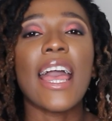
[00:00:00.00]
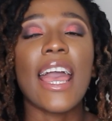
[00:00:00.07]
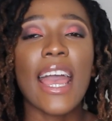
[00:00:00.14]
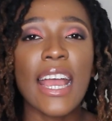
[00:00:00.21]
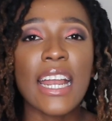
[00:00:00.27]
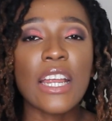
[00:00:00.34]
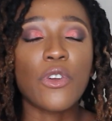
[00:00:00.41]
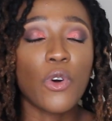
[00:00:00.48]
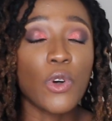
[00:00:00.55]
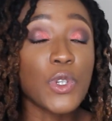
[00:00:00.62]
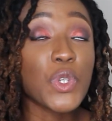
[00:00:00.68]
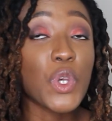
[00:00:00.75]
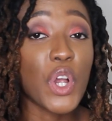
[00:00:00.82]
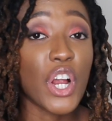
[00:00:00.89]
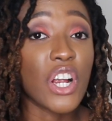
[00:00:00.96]
and it
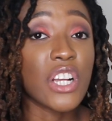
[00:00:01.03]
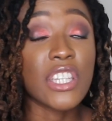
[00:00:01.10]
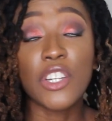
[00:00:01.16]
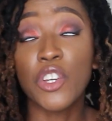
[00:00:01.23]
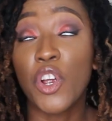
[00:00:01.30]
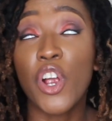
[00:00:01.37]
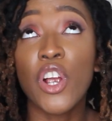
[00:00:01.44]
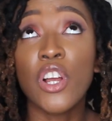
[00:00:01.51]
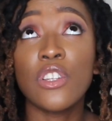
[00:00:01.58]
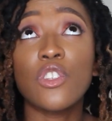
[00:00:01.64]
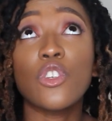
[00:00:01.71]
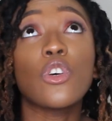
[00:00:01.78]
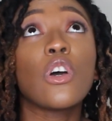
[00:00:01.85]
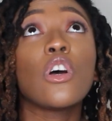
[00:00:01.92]
also hurts. It hurts